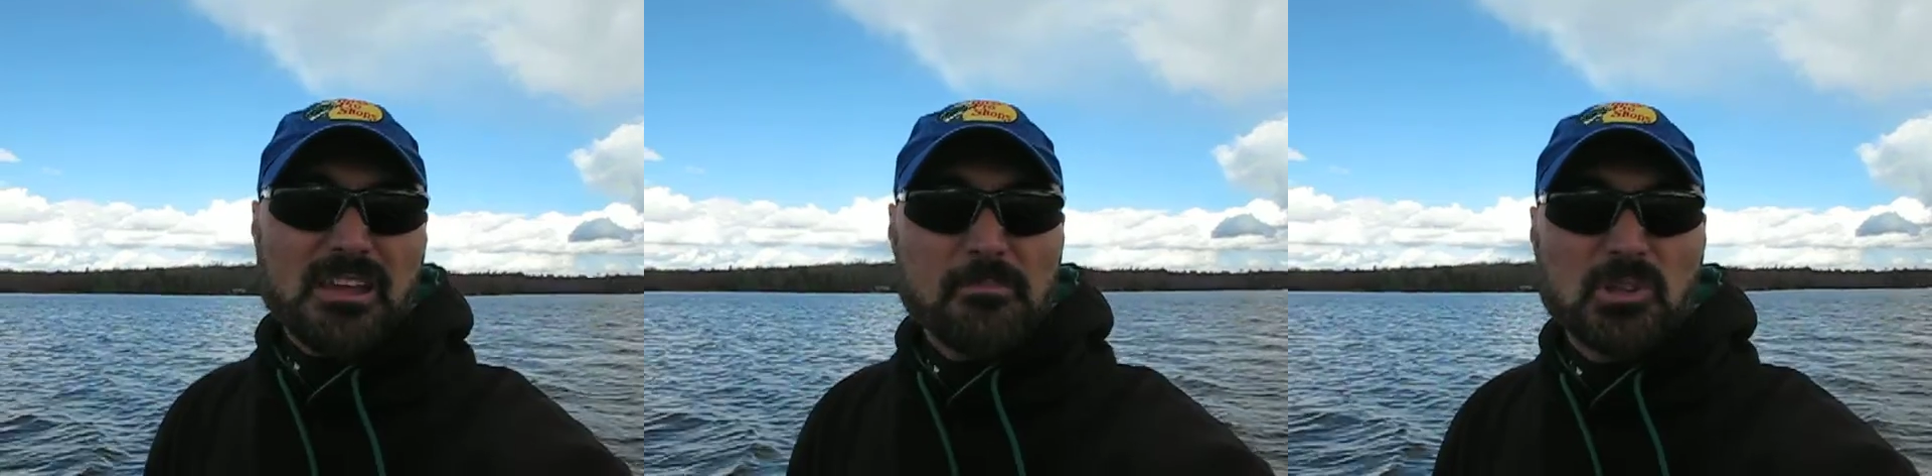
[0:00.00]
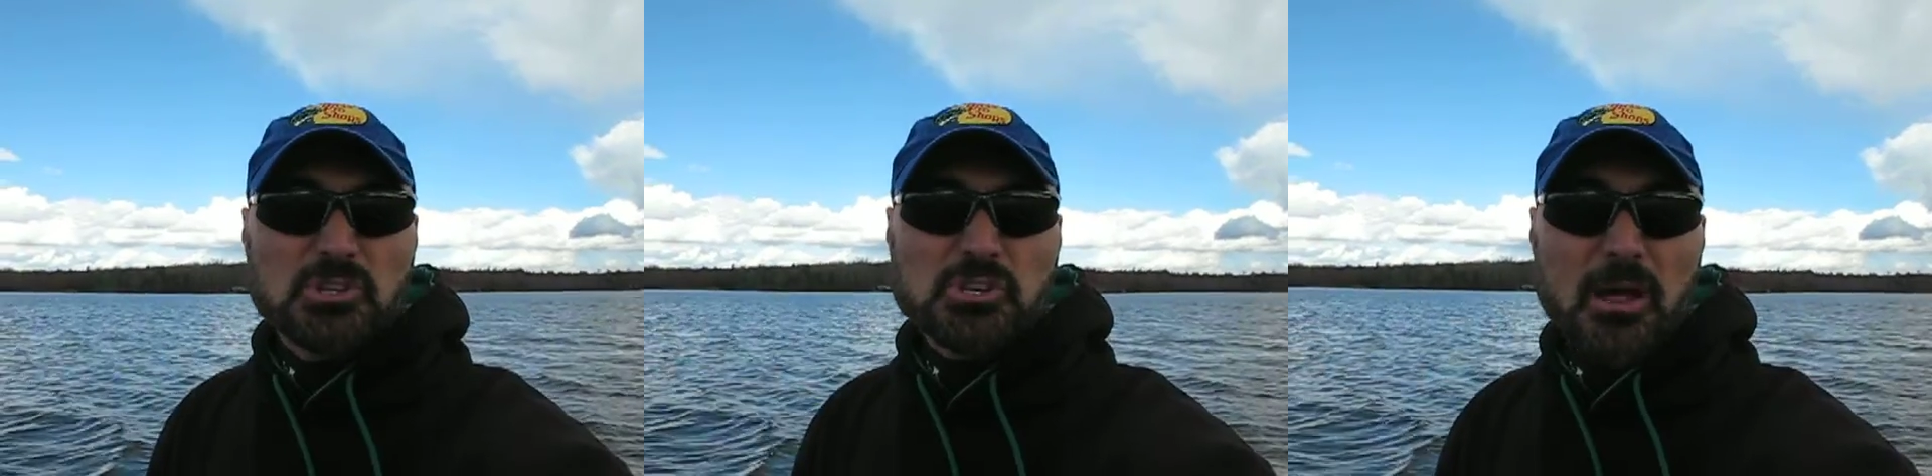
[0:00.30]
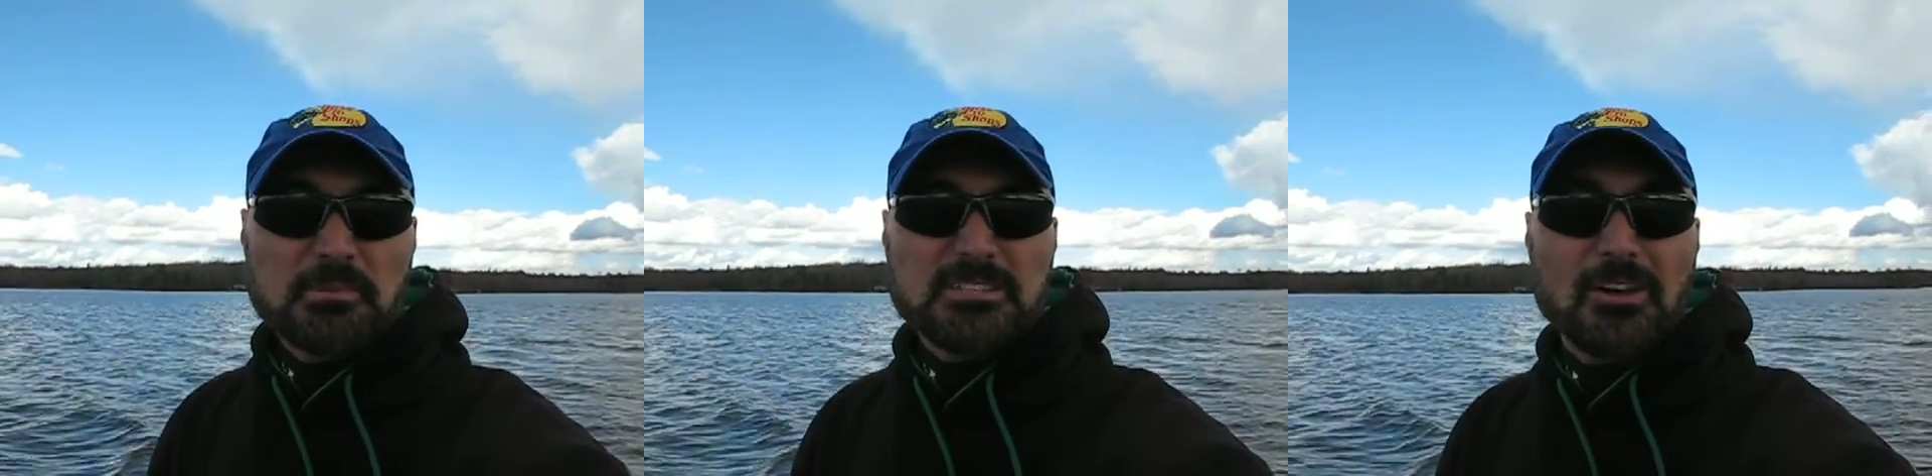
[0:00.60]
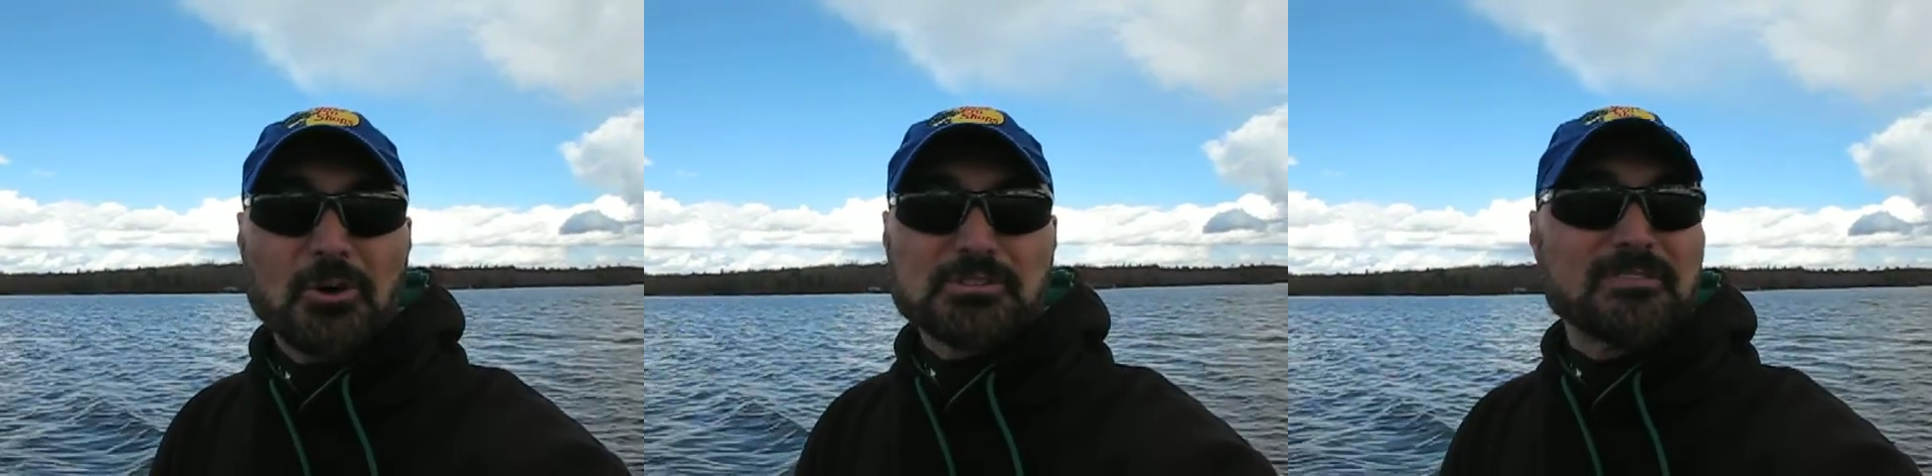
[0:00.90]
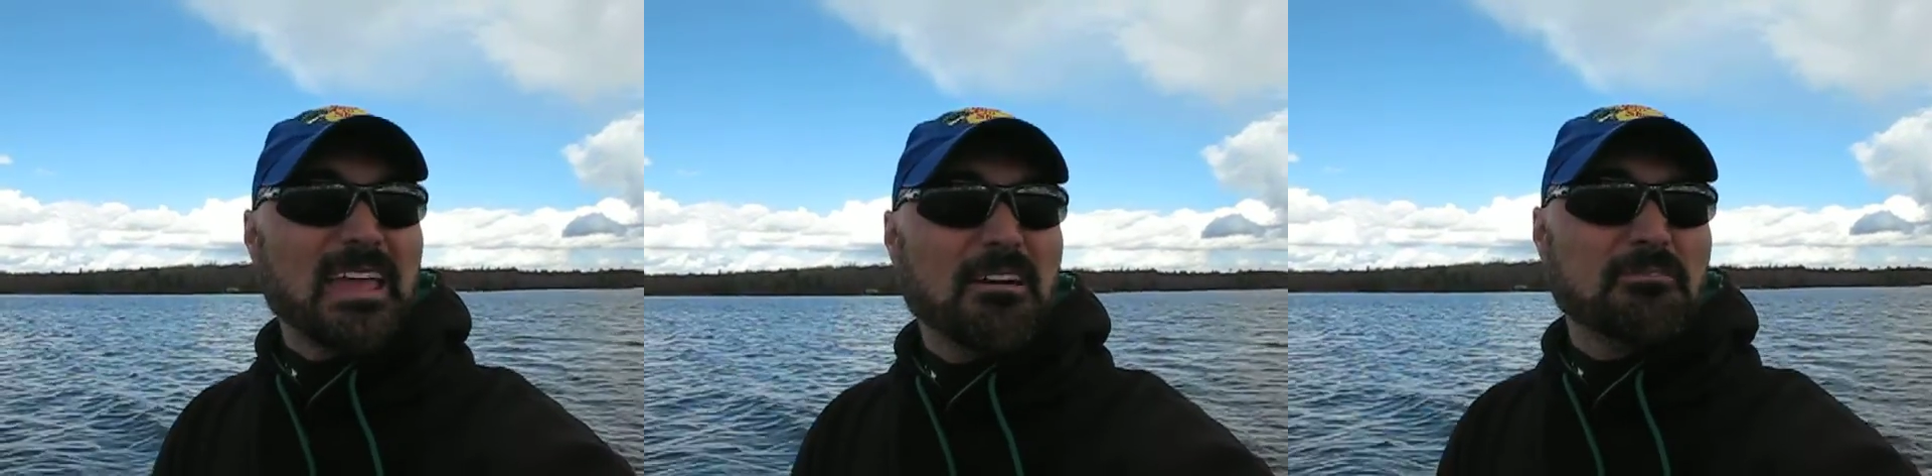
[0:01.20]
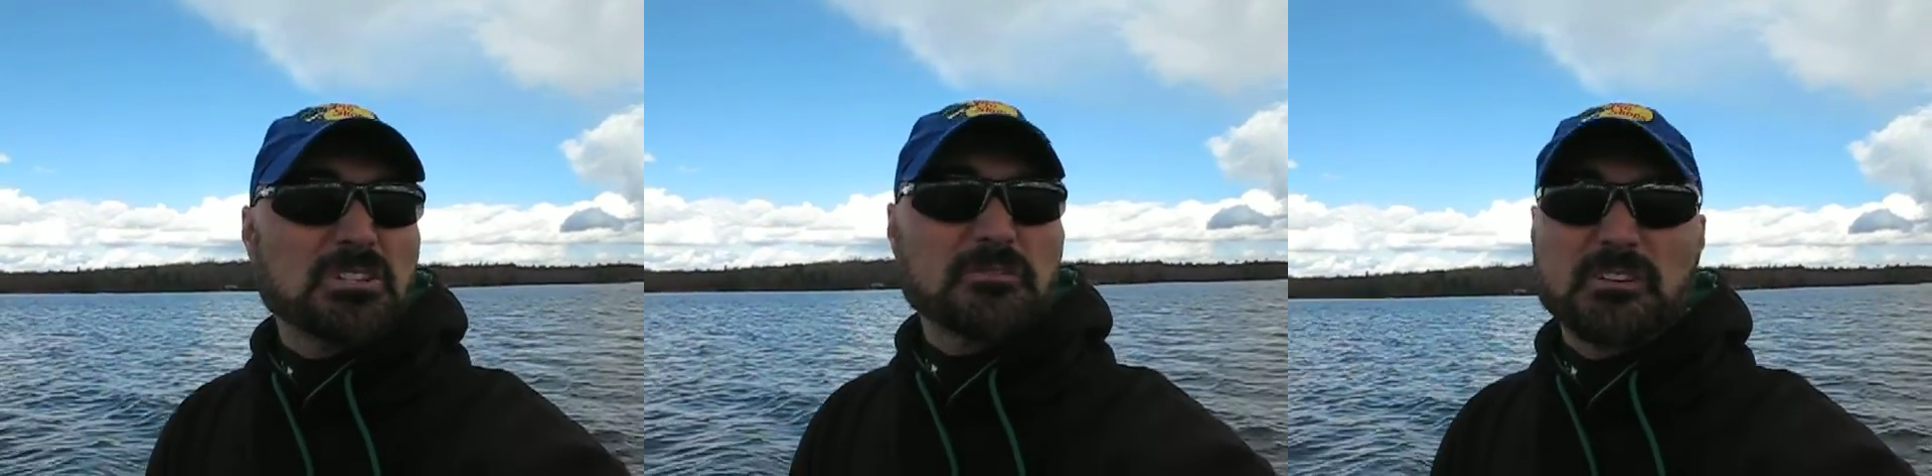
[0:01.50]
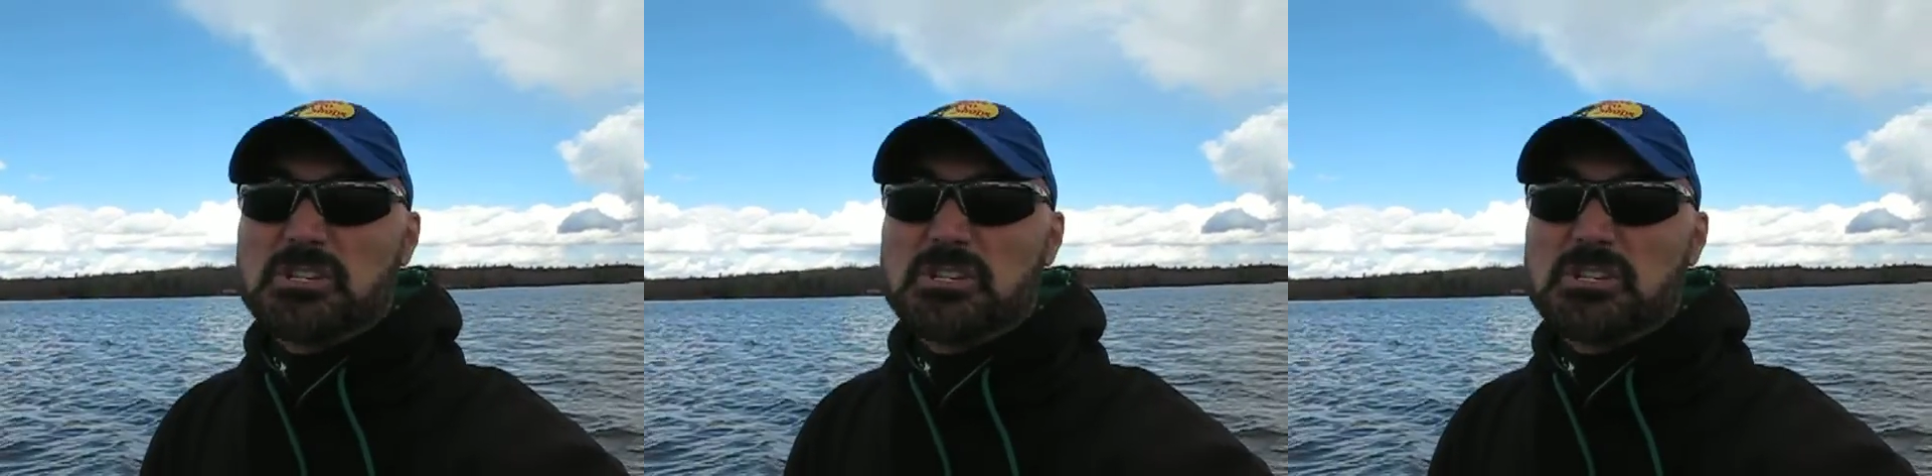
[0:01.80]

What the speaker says: I'm Bill Georgopoulos, the host of the AMFish